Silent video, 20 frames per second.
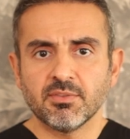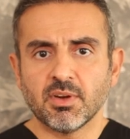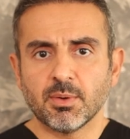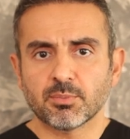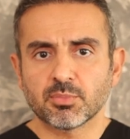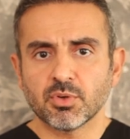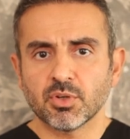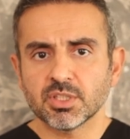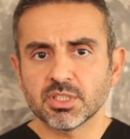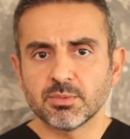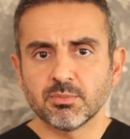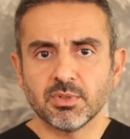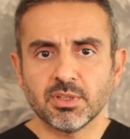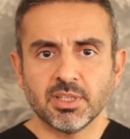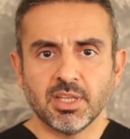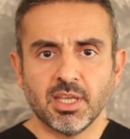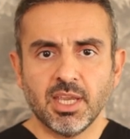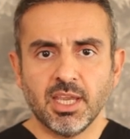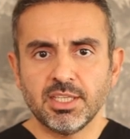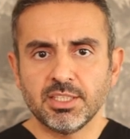give
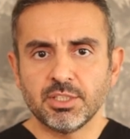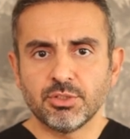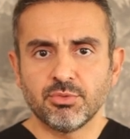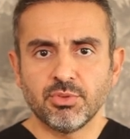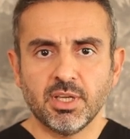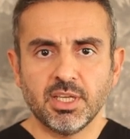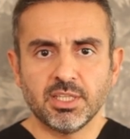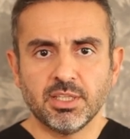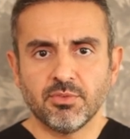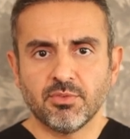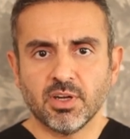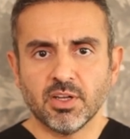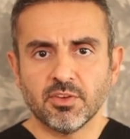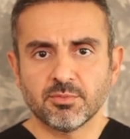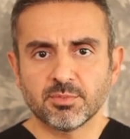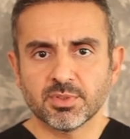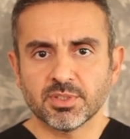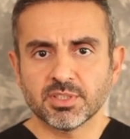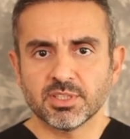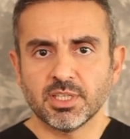approximately 80 to
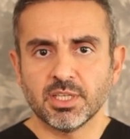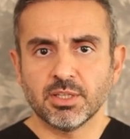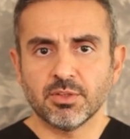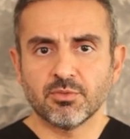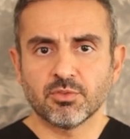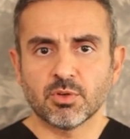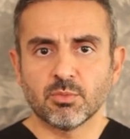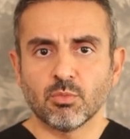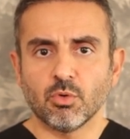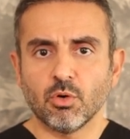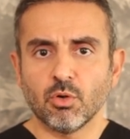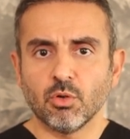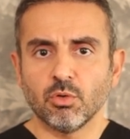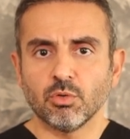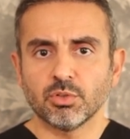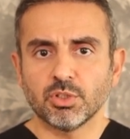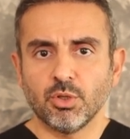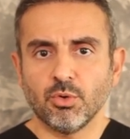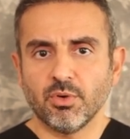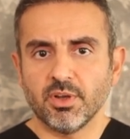85% from
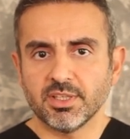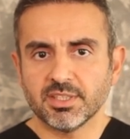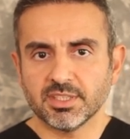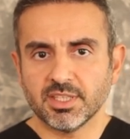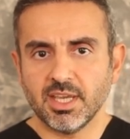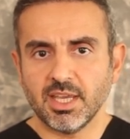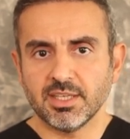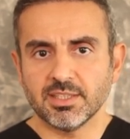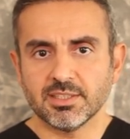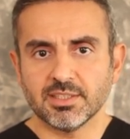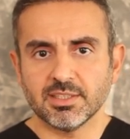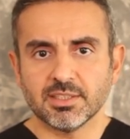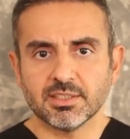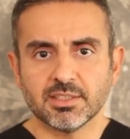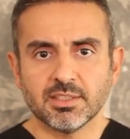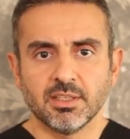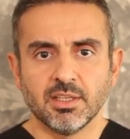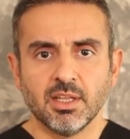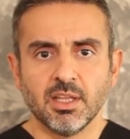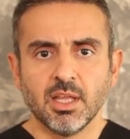all TOS
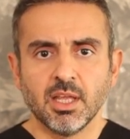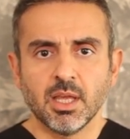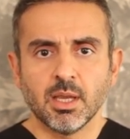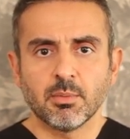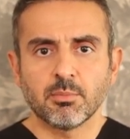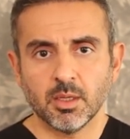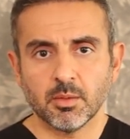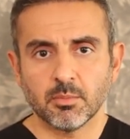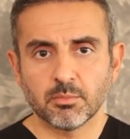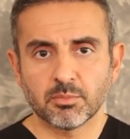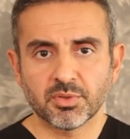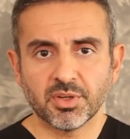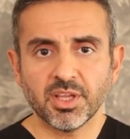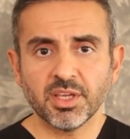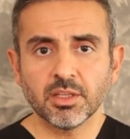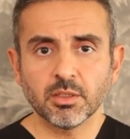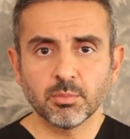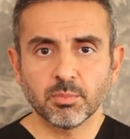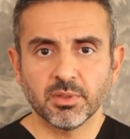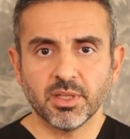cases.
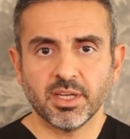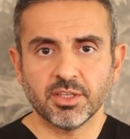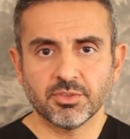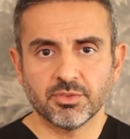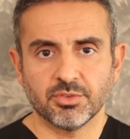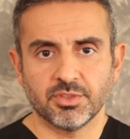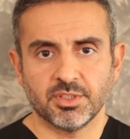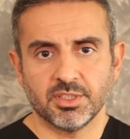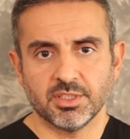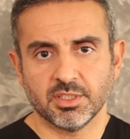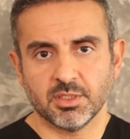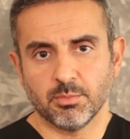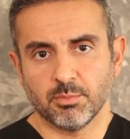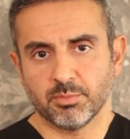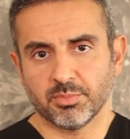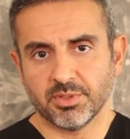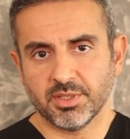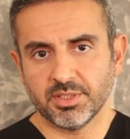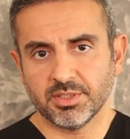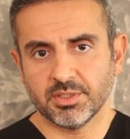Brachial plexus is
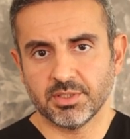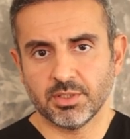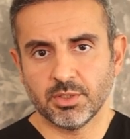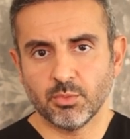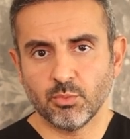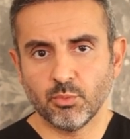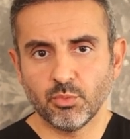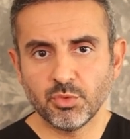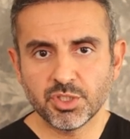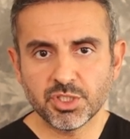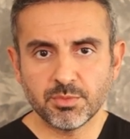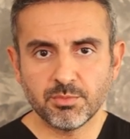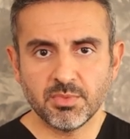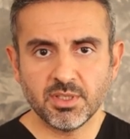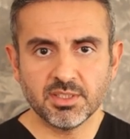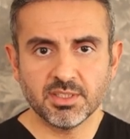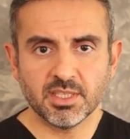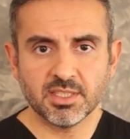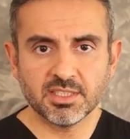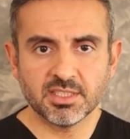compressed, which
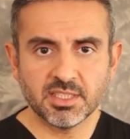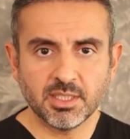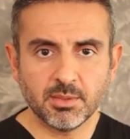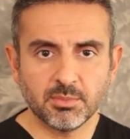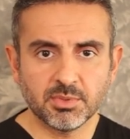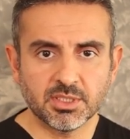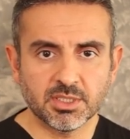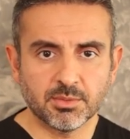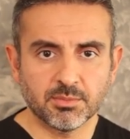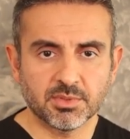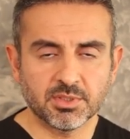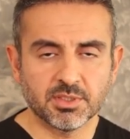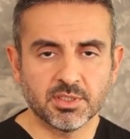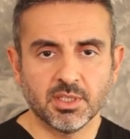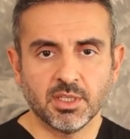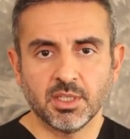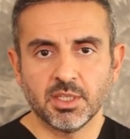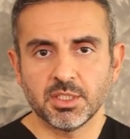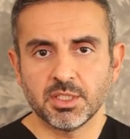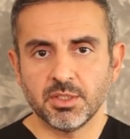means that symptoms
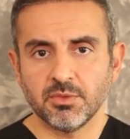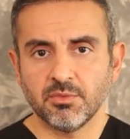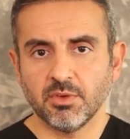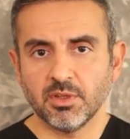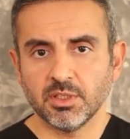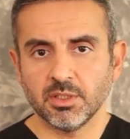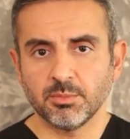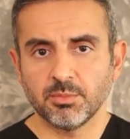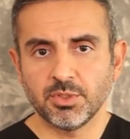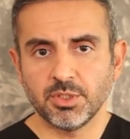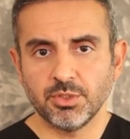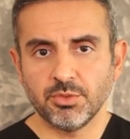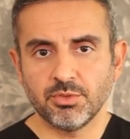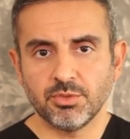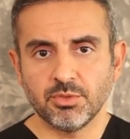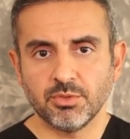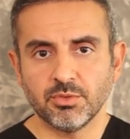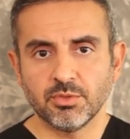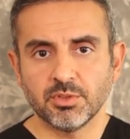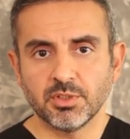develop due
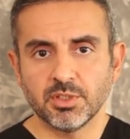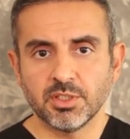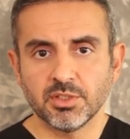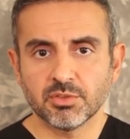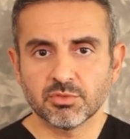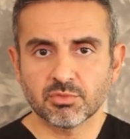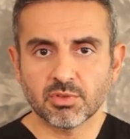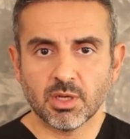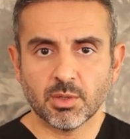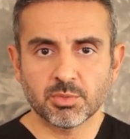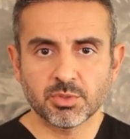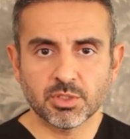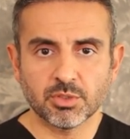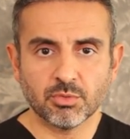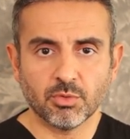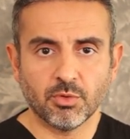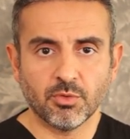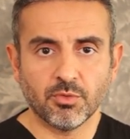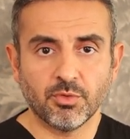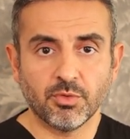to
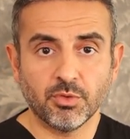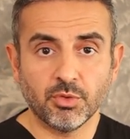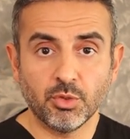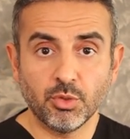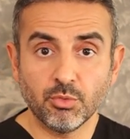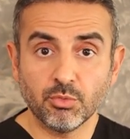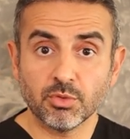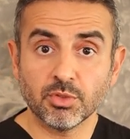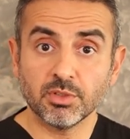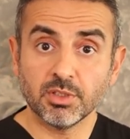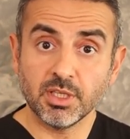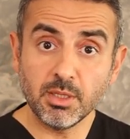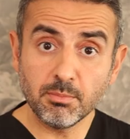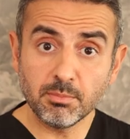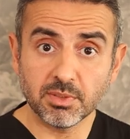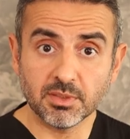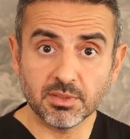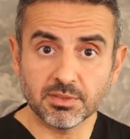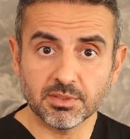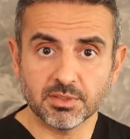disruption of neural
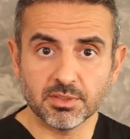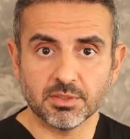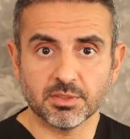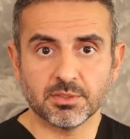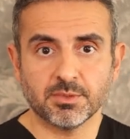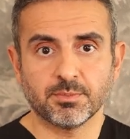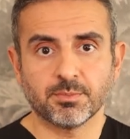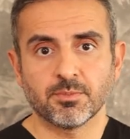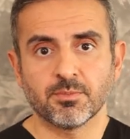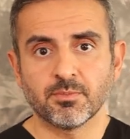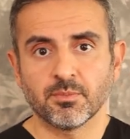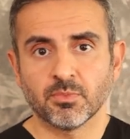impulses.